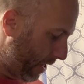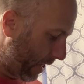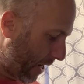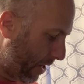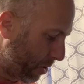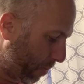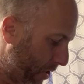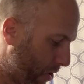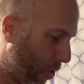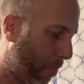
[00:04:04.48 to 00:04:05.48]
It kind of
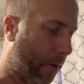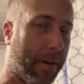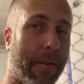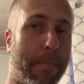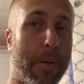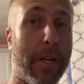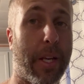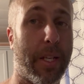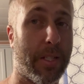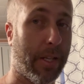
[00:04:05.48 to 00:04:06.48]
splits open pretty
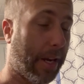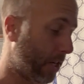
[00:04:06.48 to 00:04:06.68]
easily,